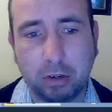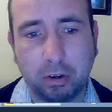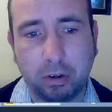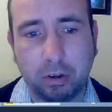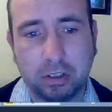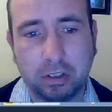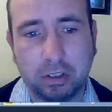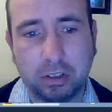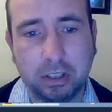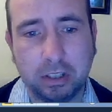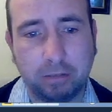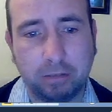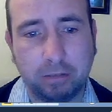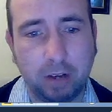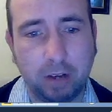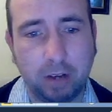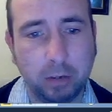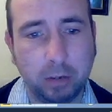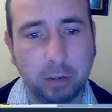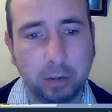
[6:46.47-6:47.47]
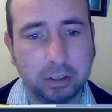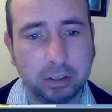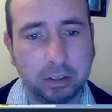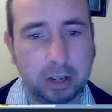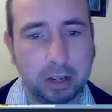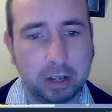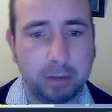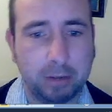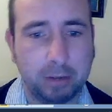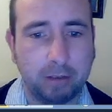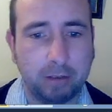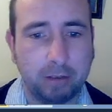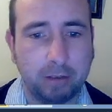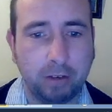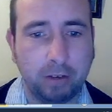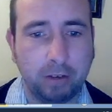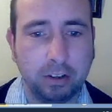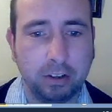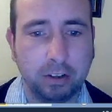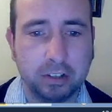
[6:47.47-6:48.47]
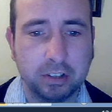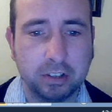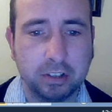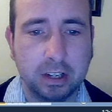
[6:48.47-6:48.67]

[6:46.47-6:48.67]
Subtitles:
See the following sidebar. First,